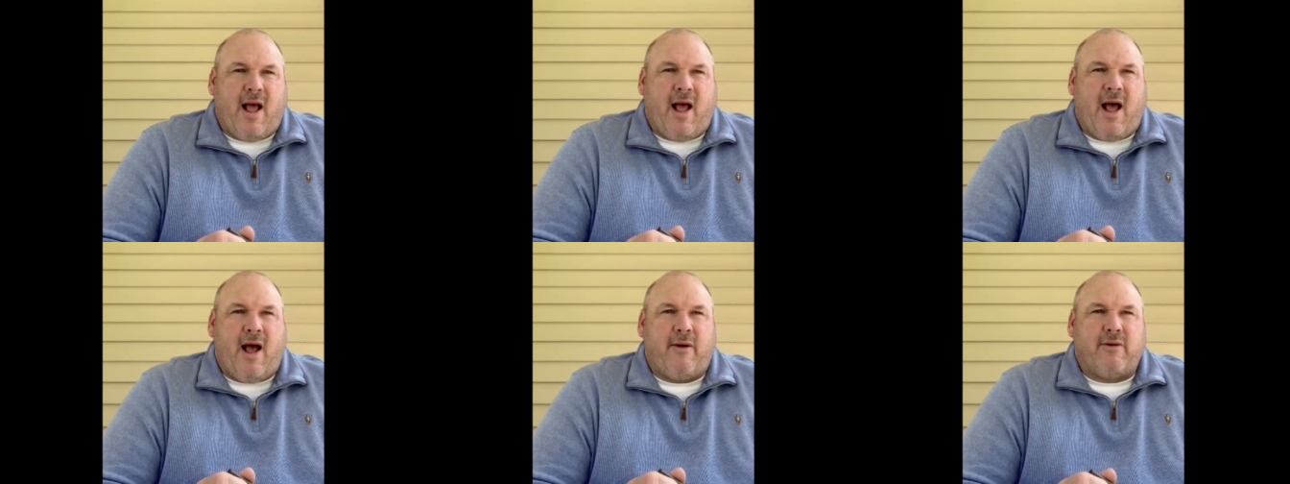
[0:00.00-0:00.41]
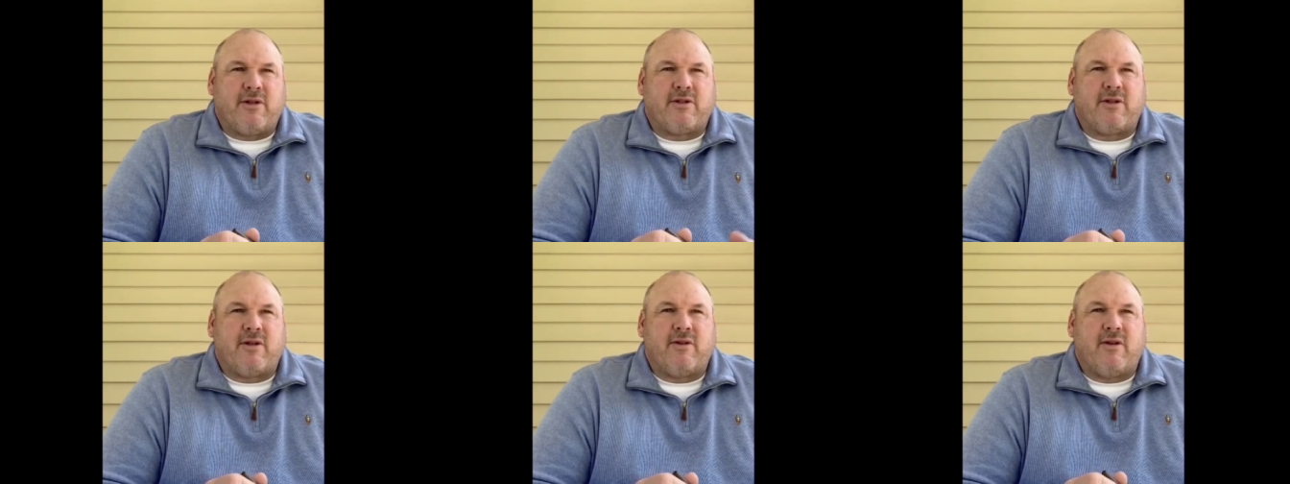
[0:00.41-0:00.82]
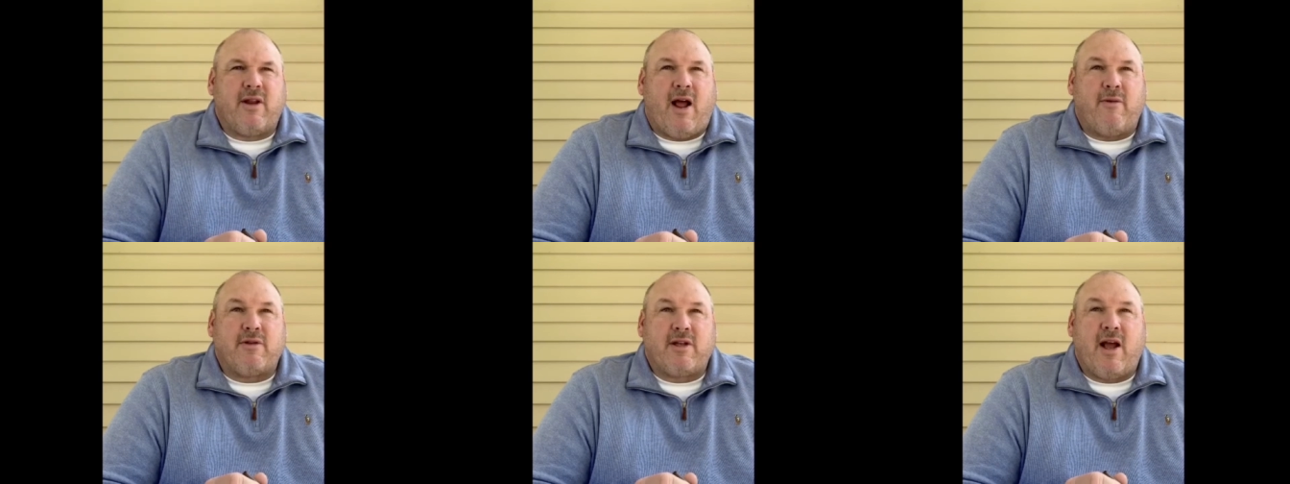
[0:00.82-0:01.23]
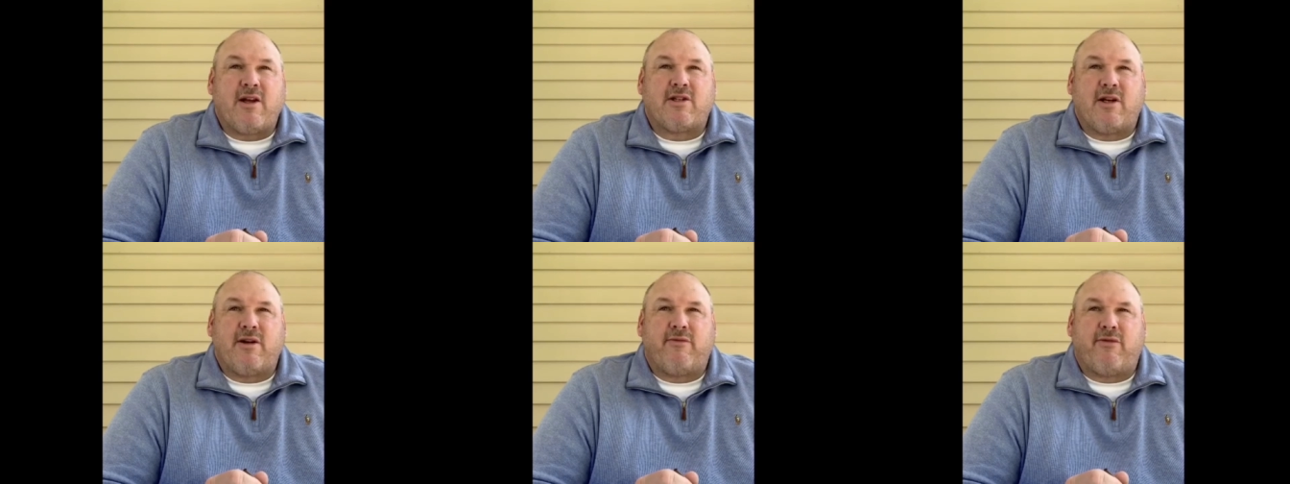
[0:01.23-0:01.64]
I was I was
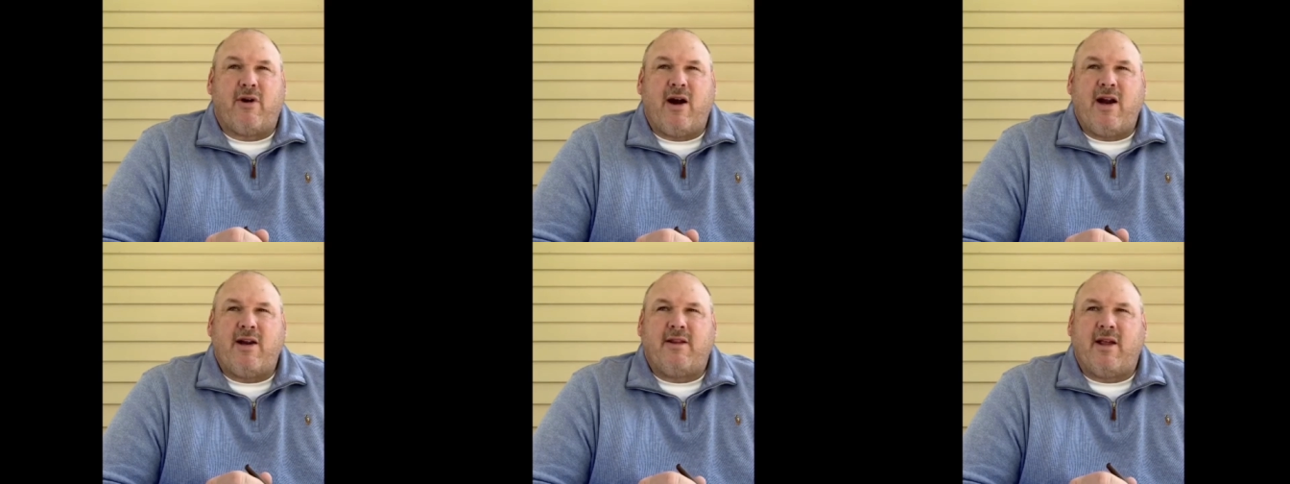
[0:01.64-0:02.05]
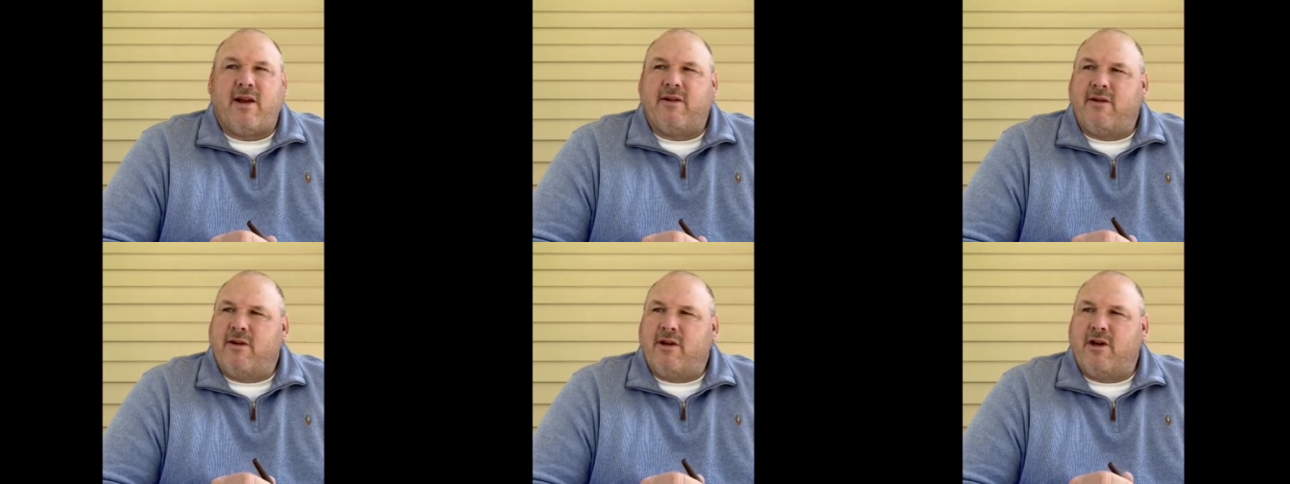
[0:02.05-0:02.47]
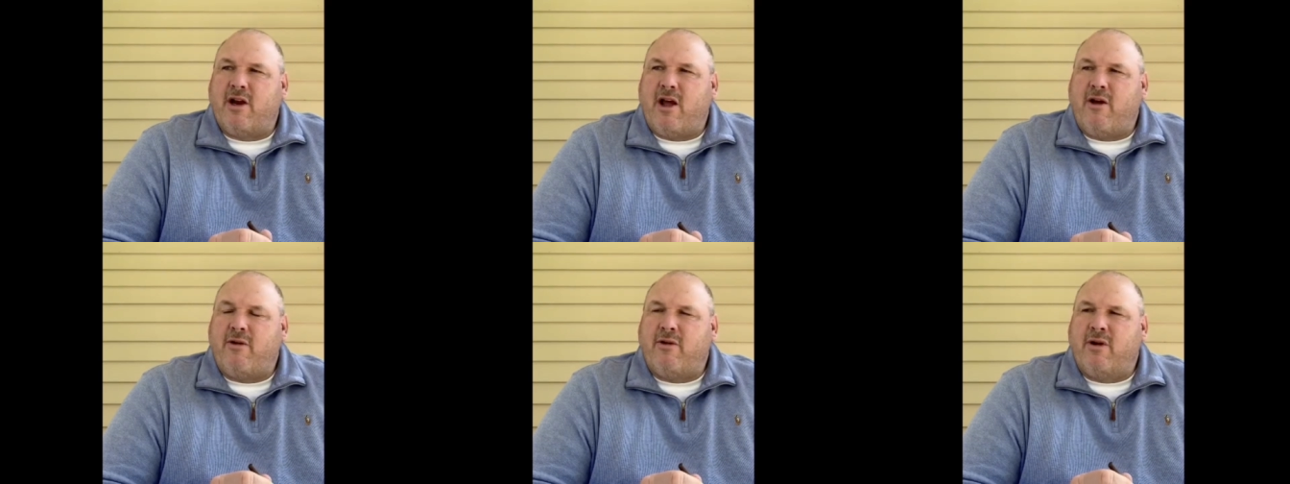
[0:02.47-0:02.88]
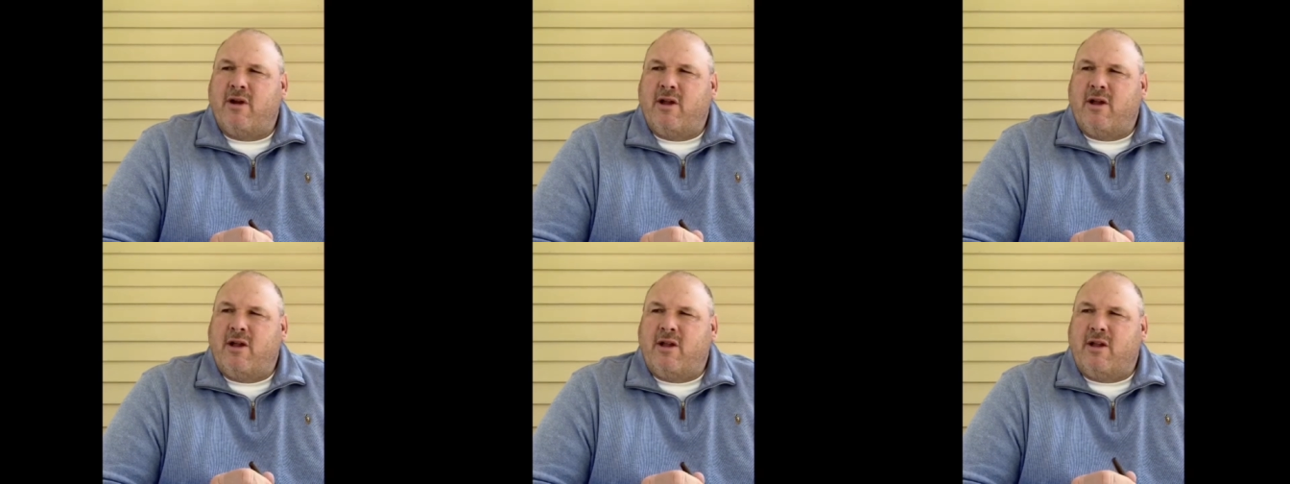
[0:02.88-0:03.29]
actually afraid that you know
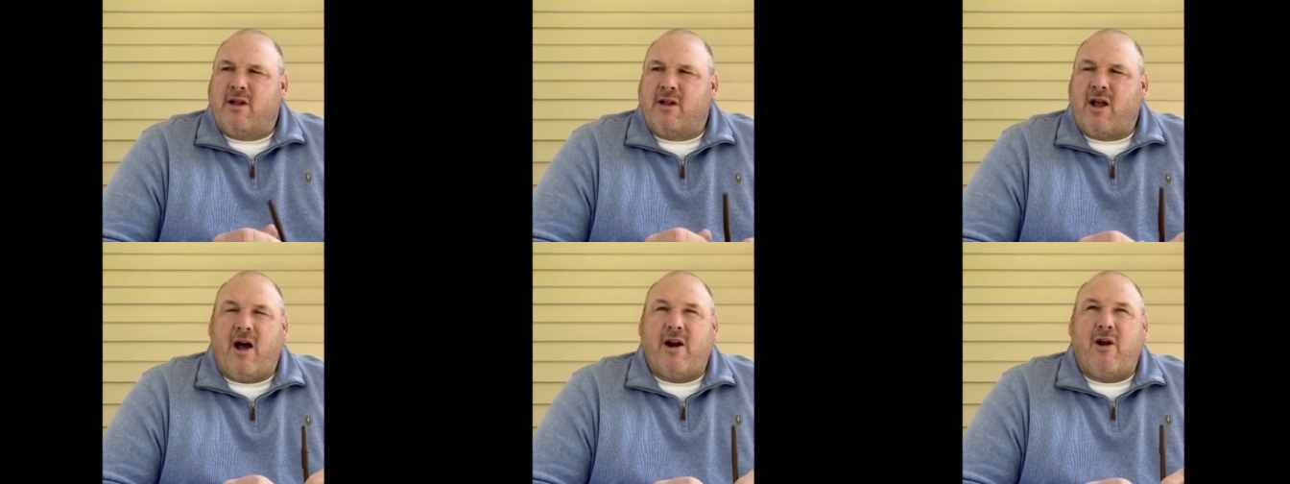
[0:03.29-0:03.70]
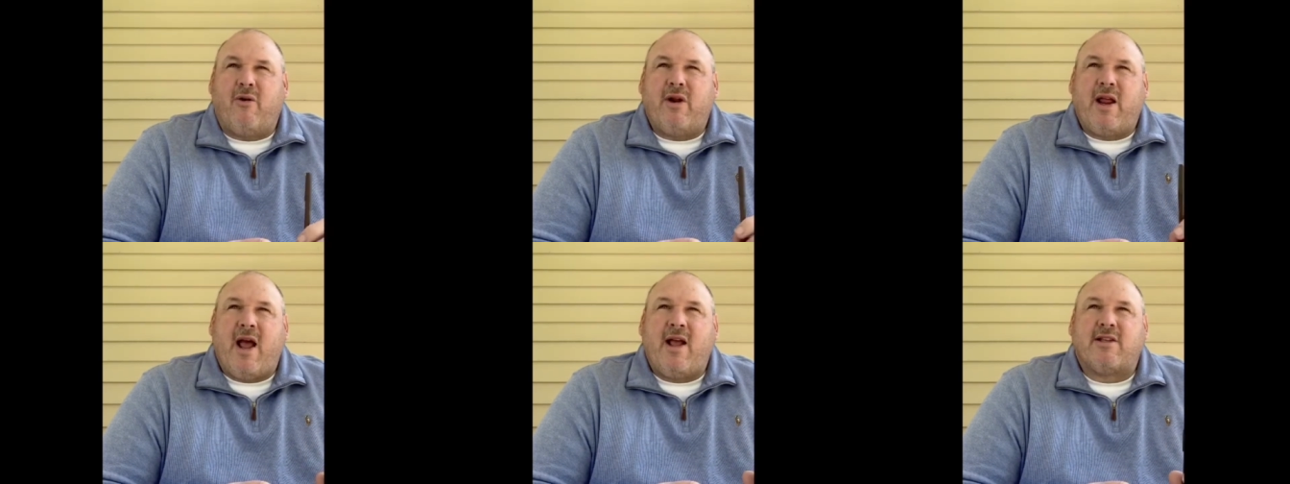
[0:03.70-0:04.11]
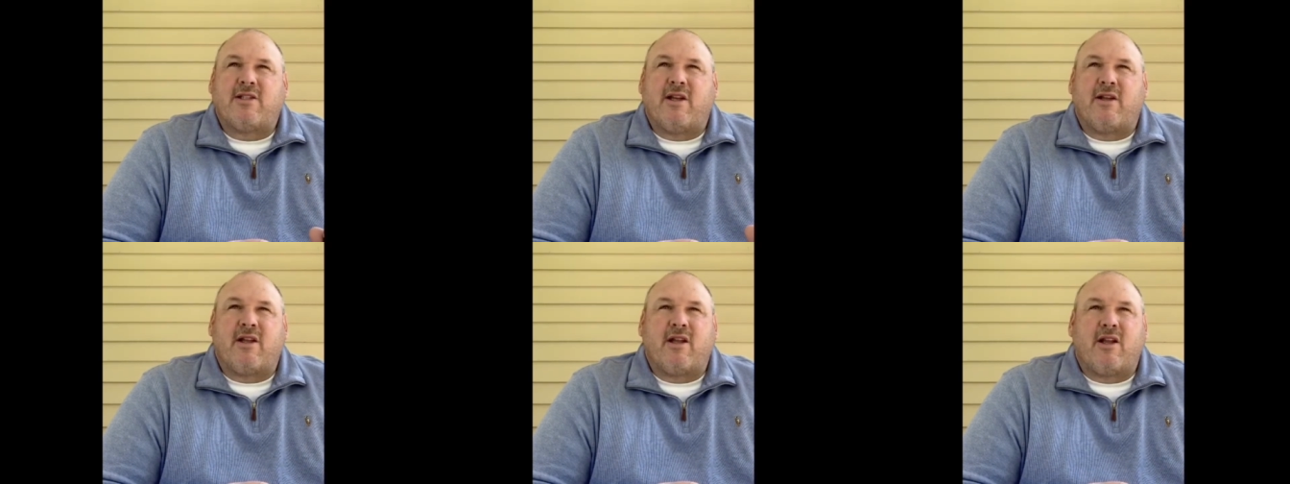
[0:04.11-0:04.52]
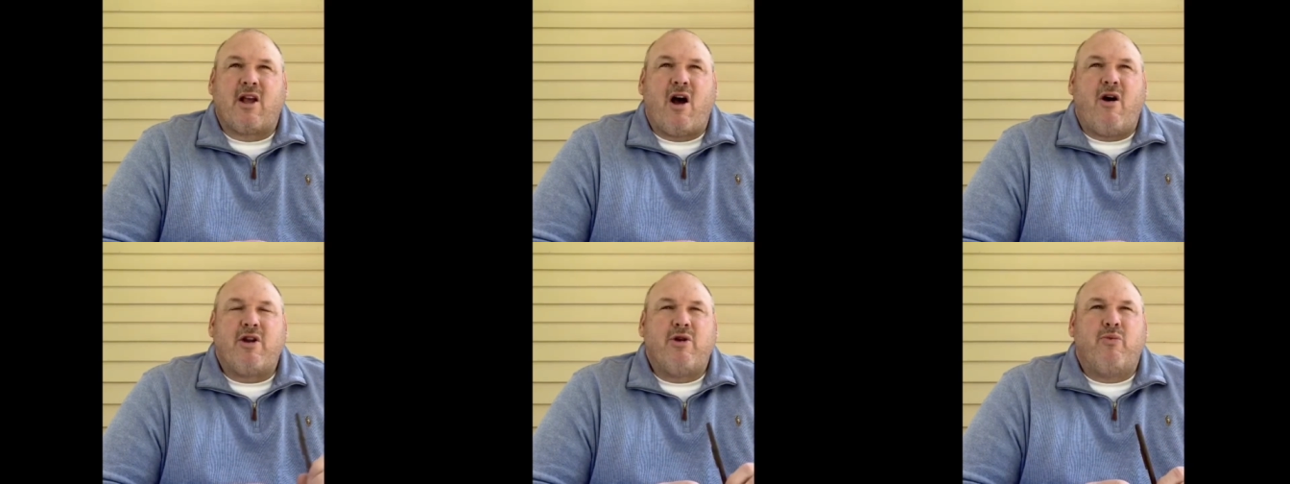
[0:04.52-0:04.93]
God only has to
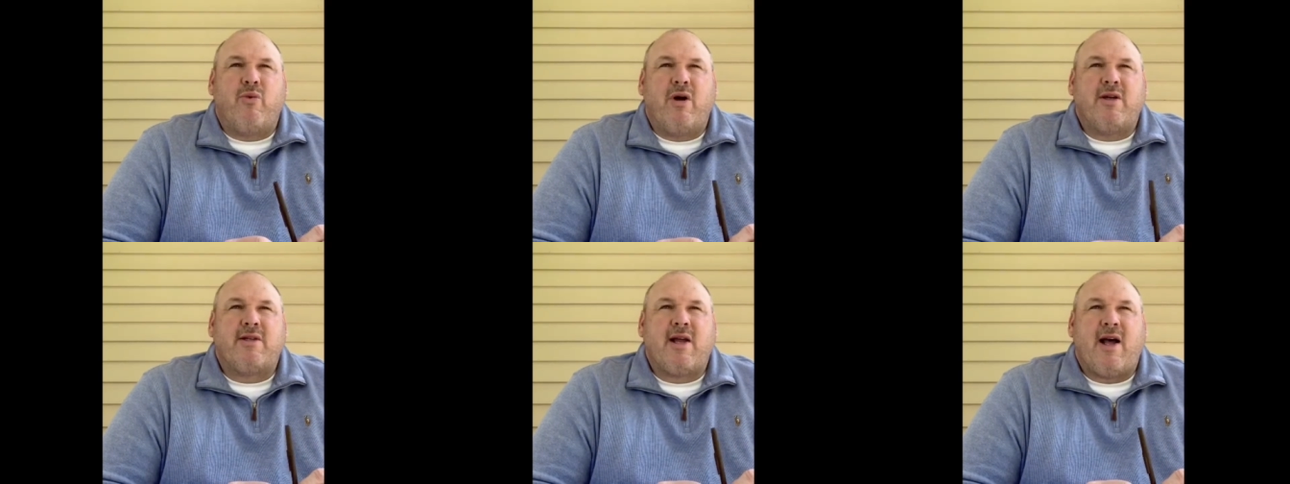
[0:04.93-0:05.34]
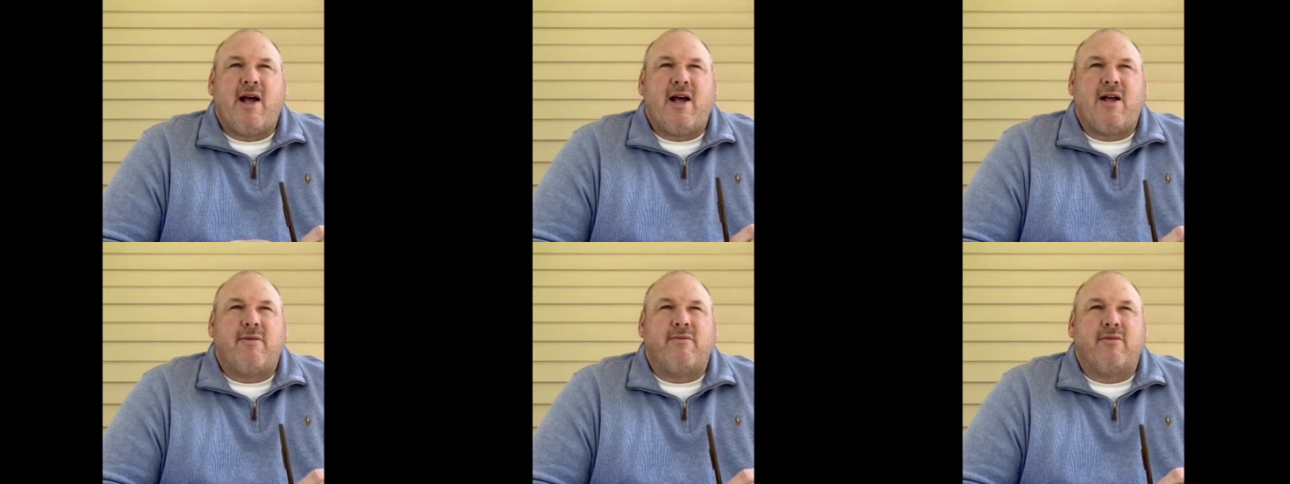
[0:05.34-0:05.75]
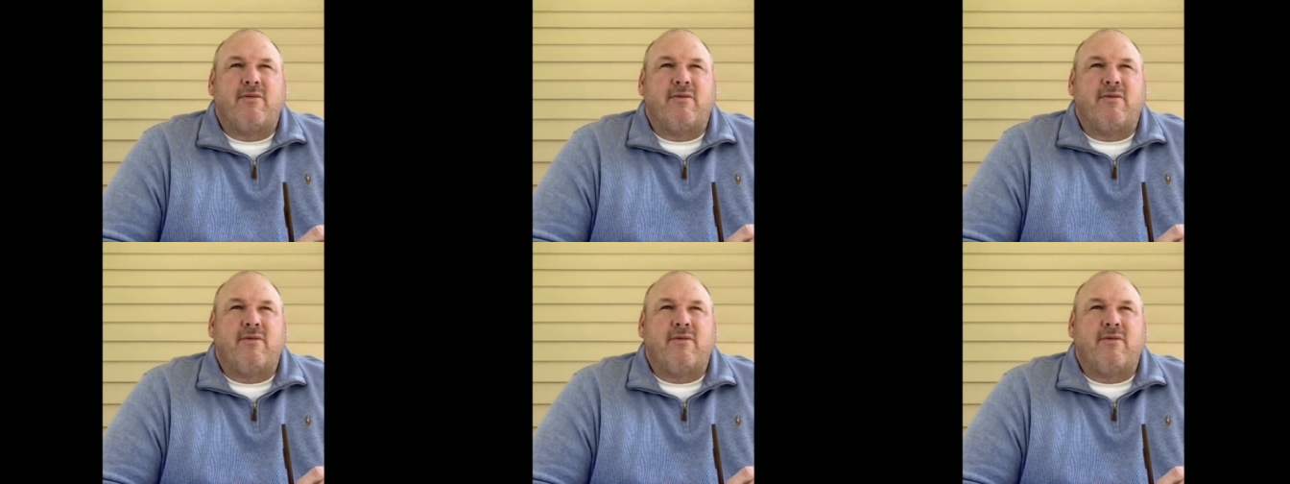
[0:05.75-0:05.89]
call you one time.